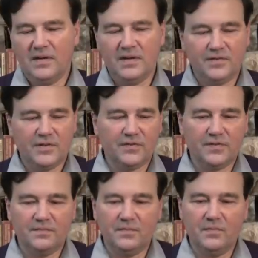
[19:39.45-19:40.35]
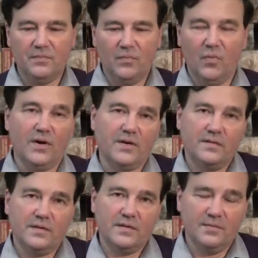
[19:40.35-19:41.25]
It just
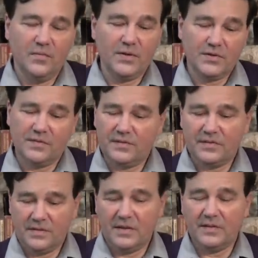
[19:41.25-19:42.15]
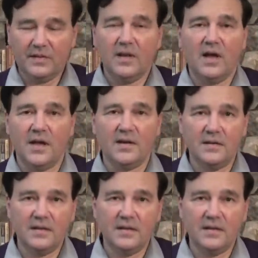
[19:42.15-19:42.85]
works, which is, is a lot.